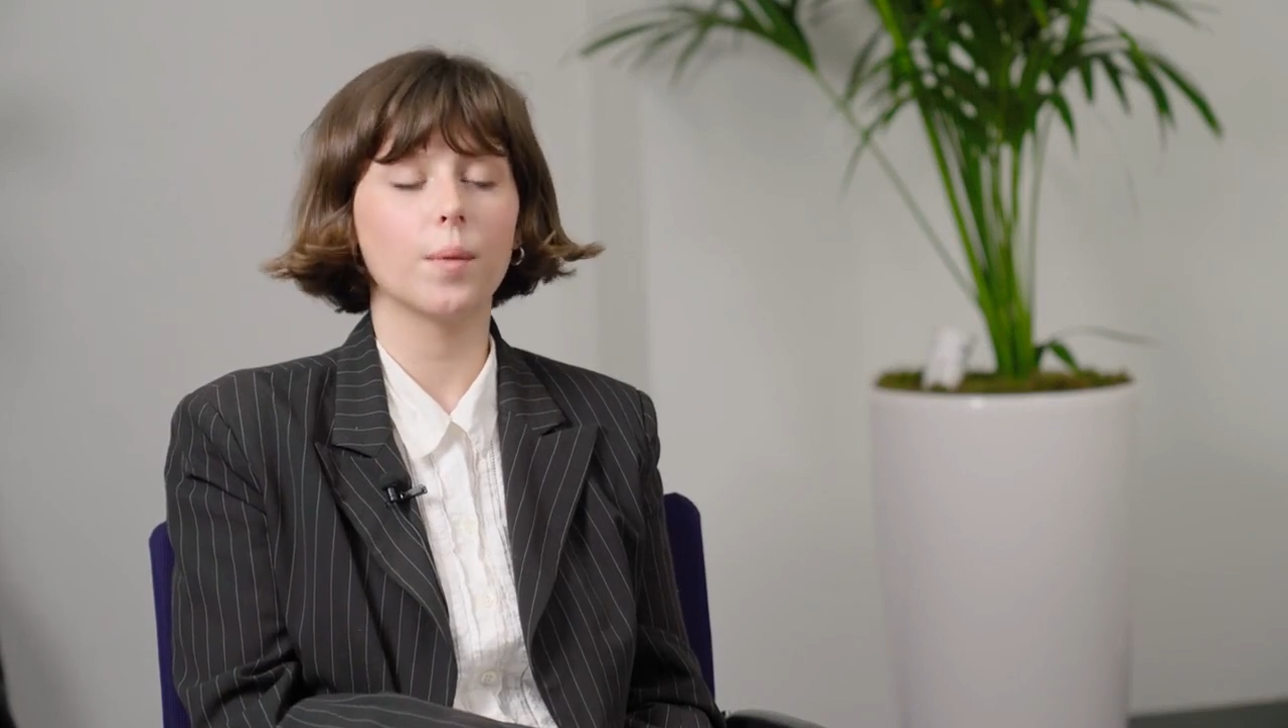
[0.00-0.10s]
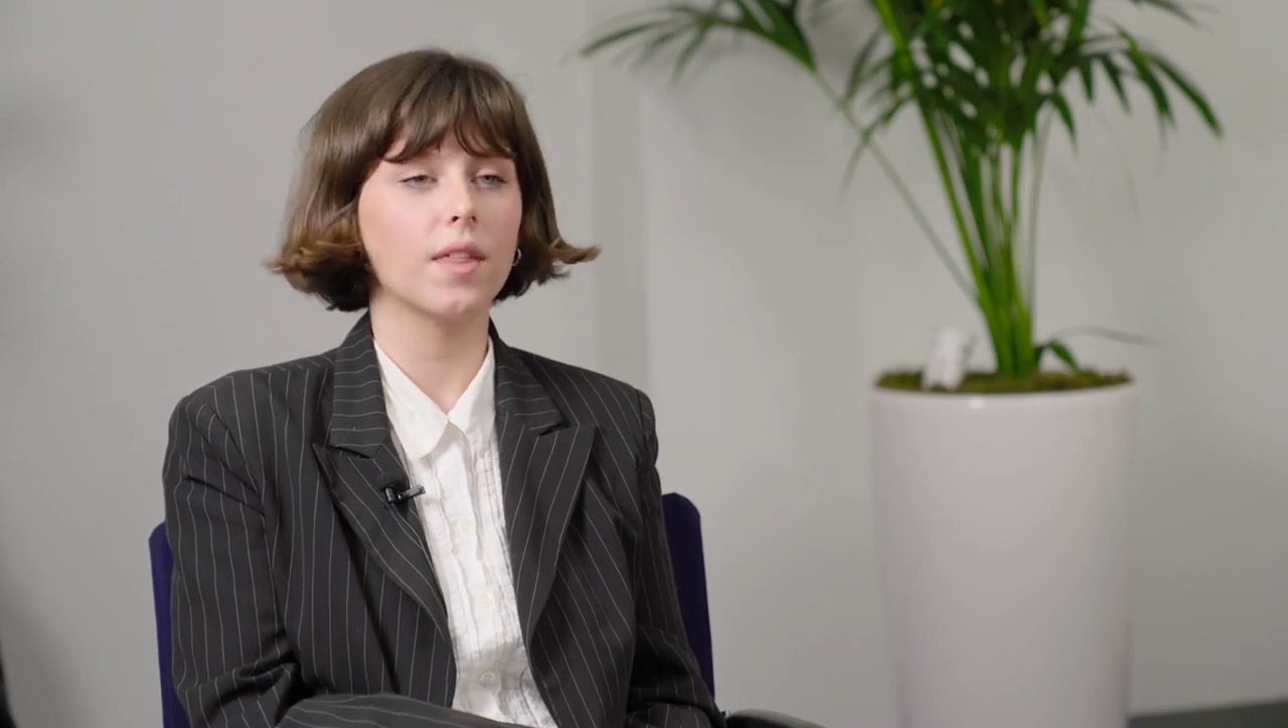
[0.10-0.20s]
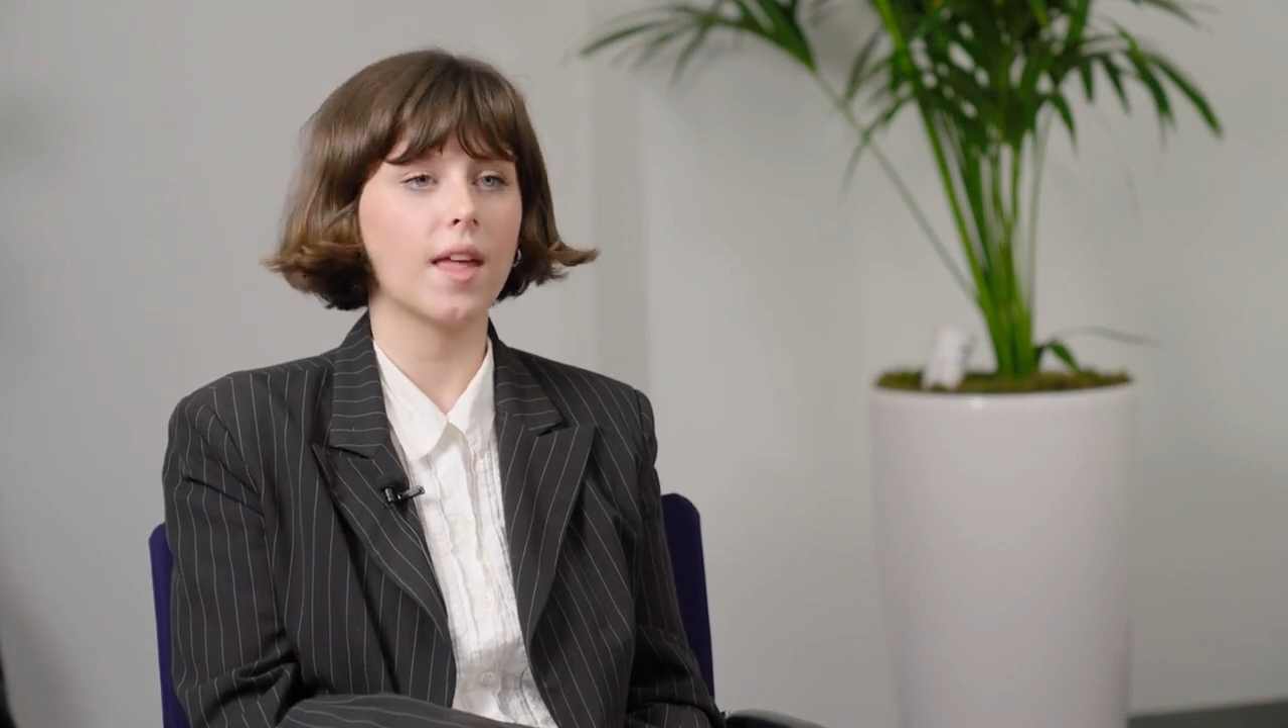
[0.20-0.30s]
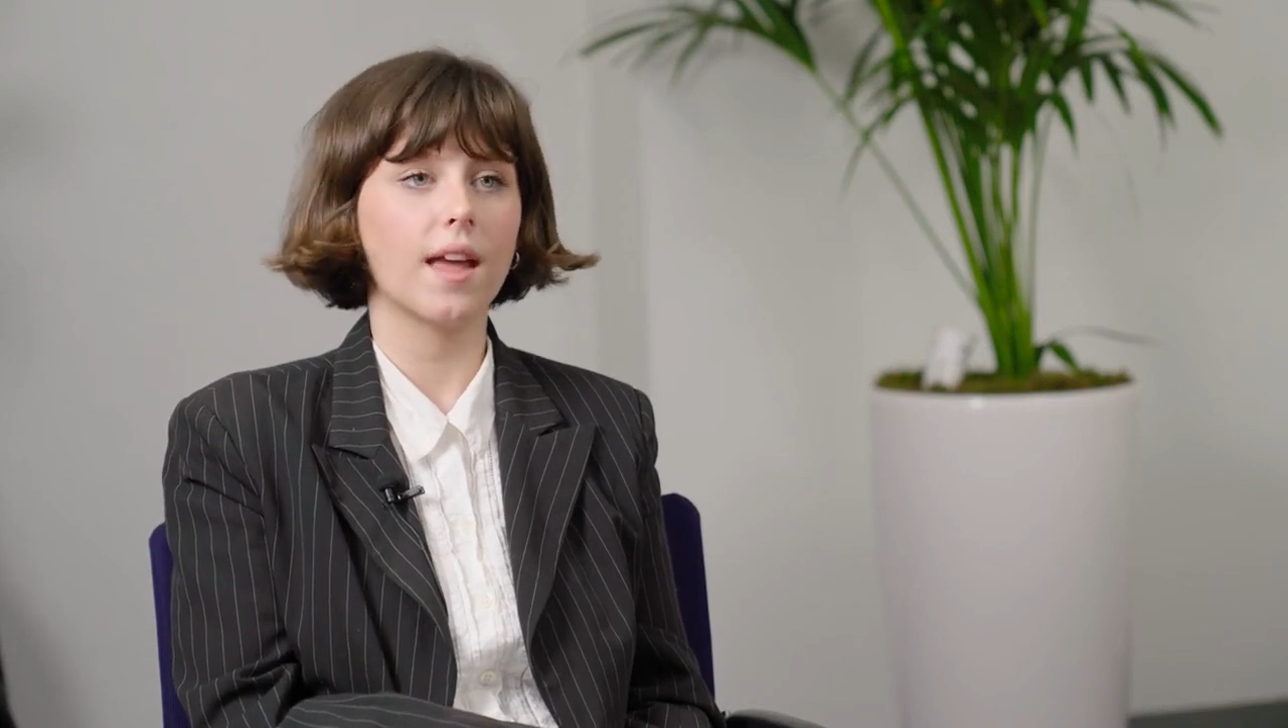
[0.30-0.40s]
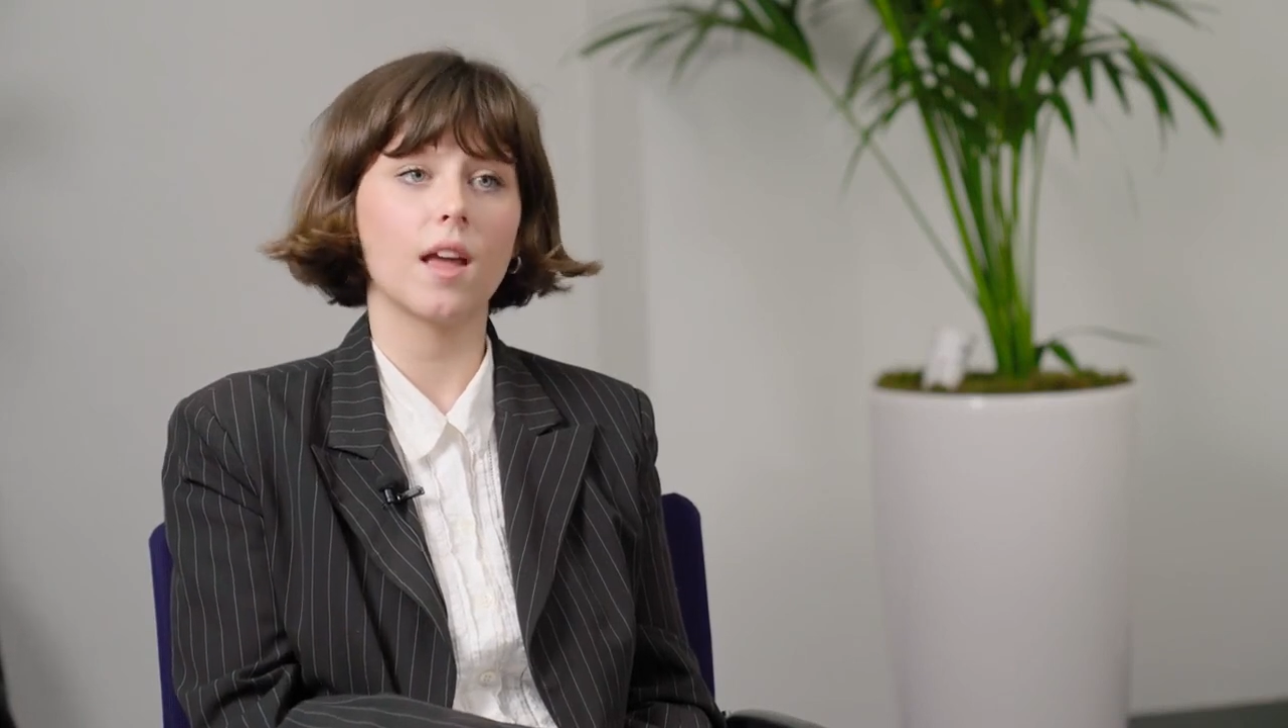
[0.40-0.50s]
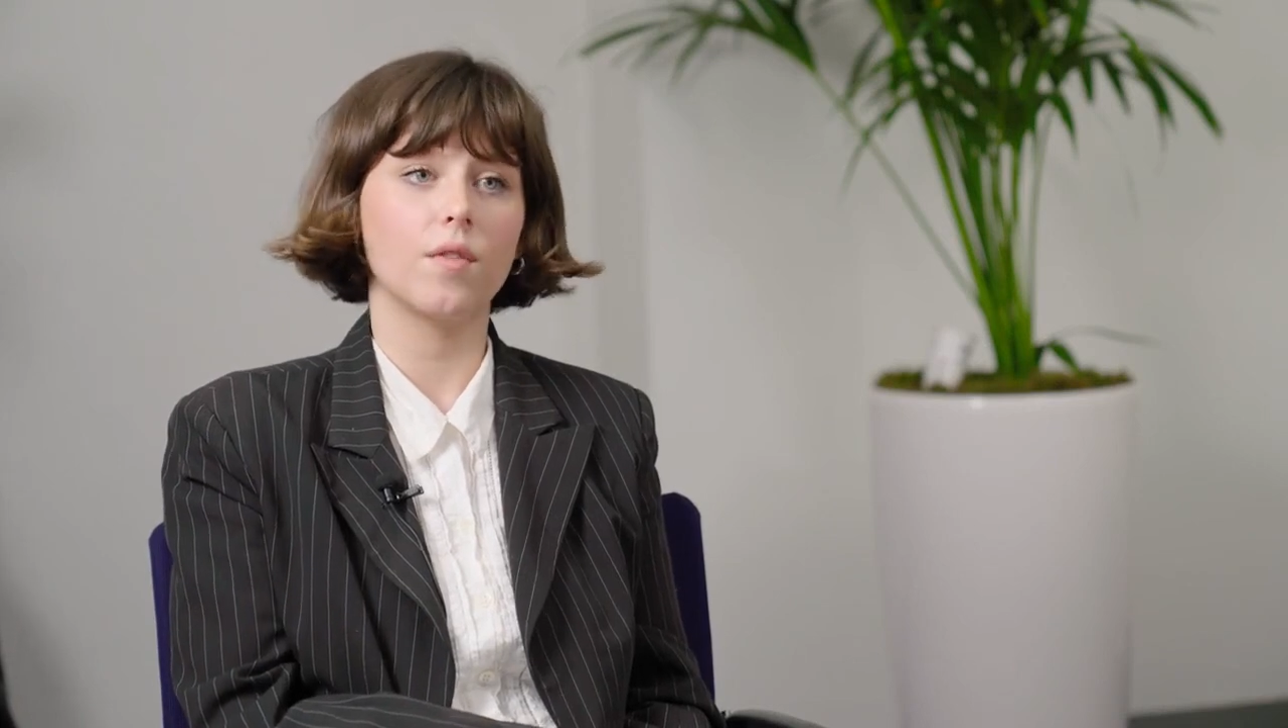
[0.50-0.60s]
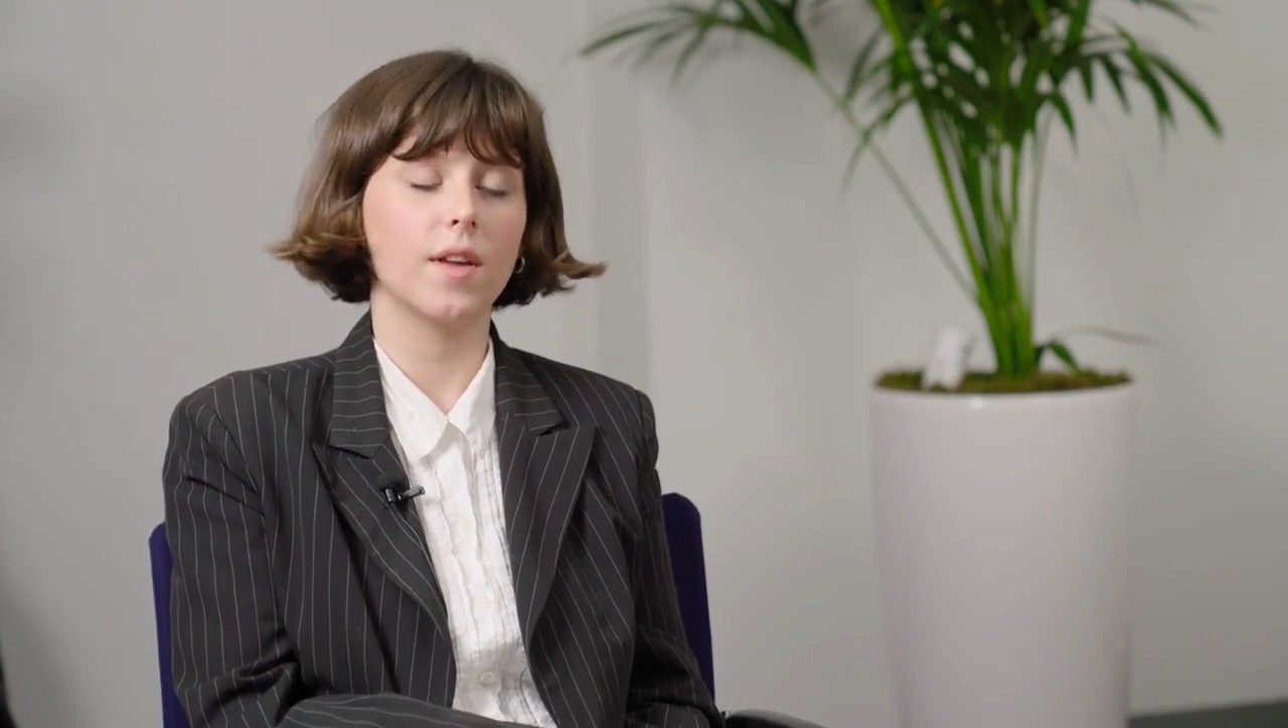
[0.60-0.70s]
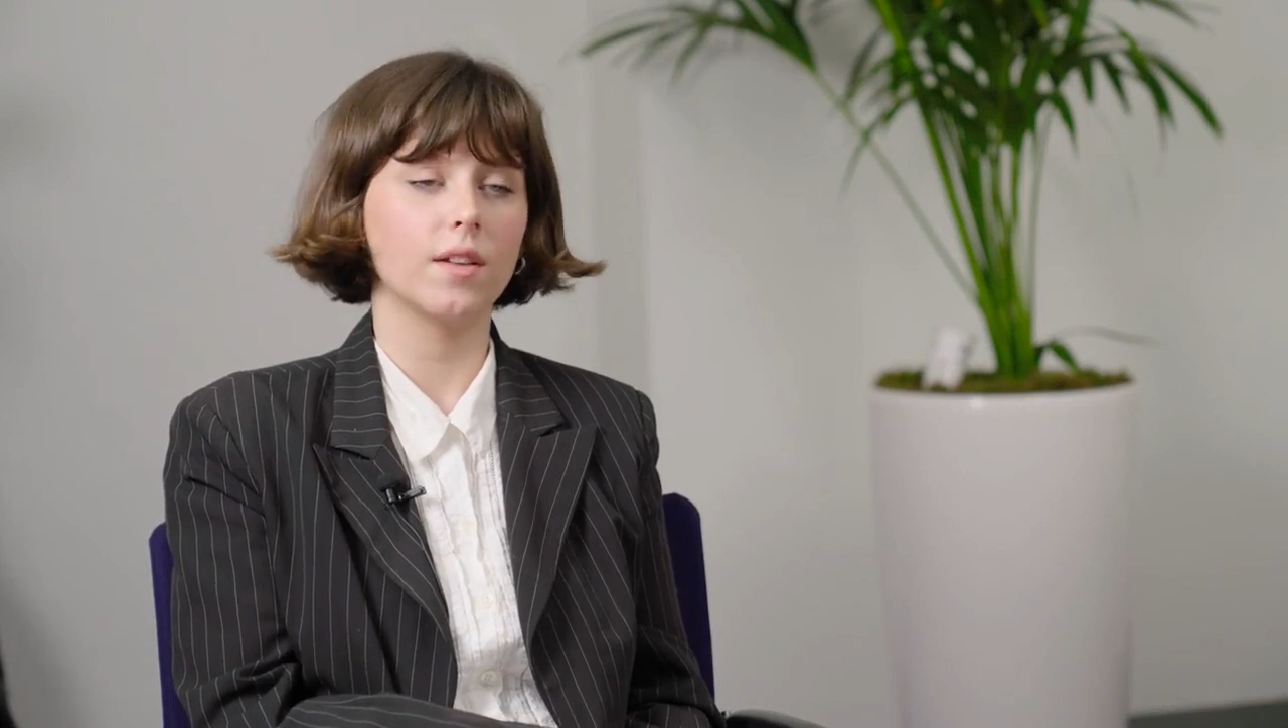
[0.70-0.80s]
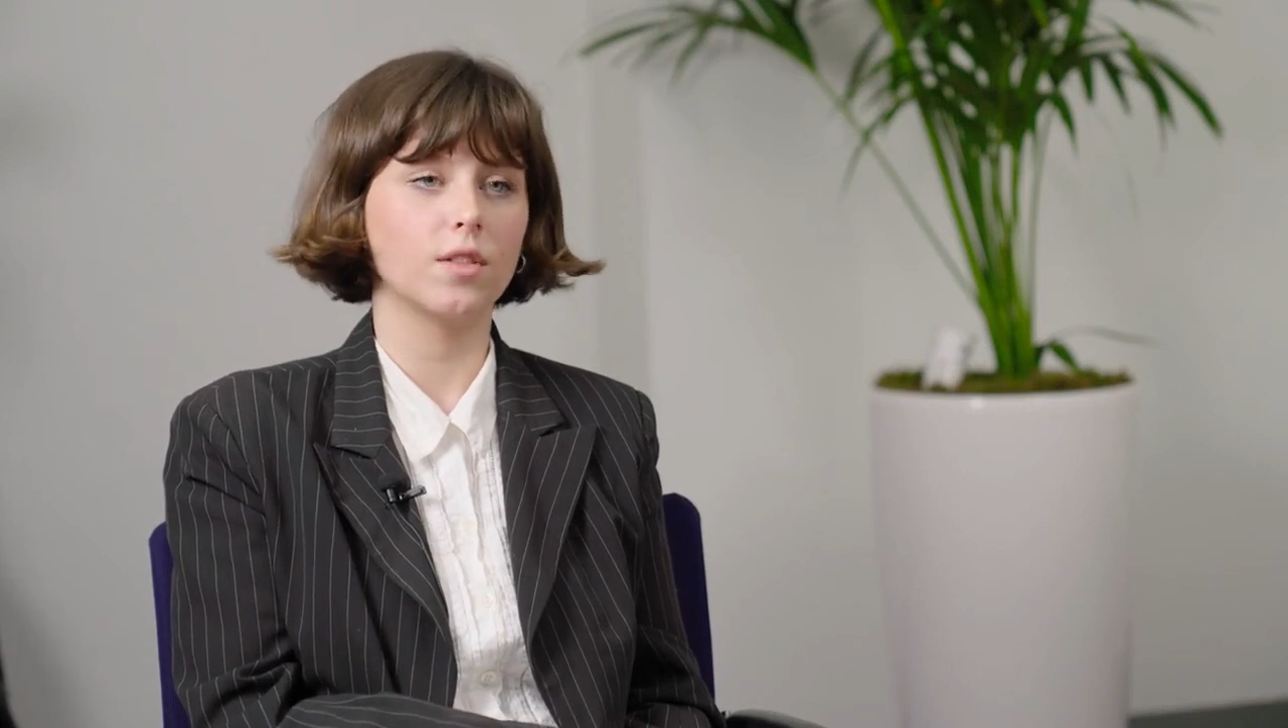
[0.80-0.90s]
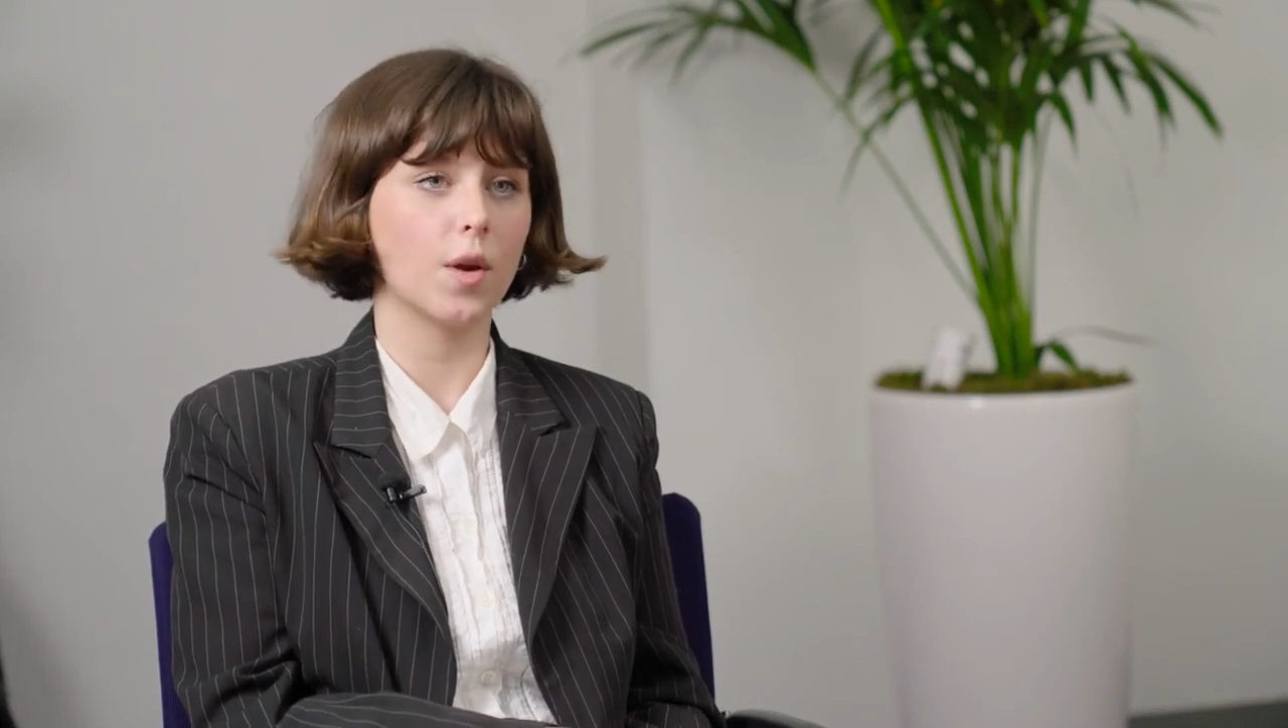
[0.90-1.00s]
AAVs know